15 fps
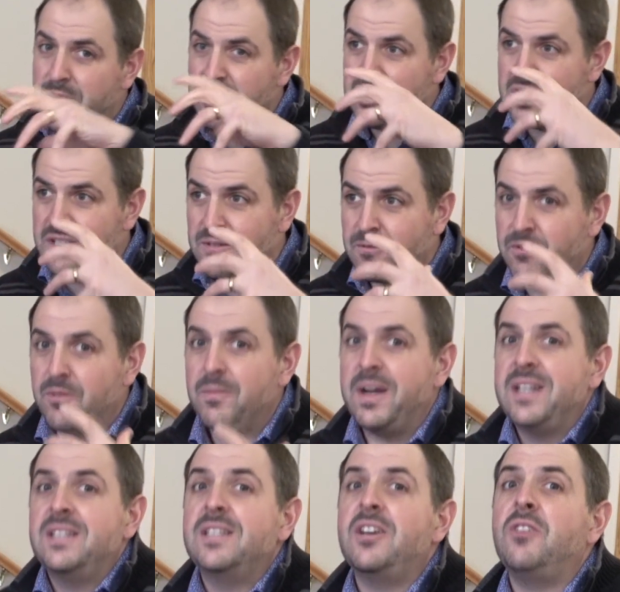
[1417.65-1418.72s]
but just for
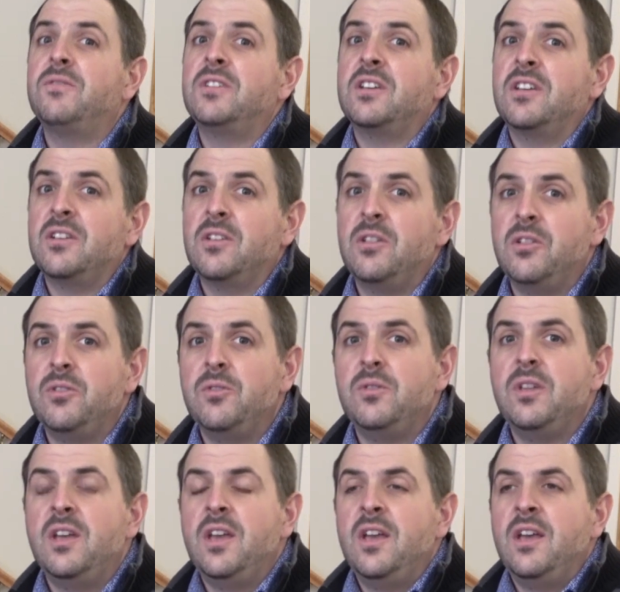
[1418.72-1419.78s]
myself to conclude,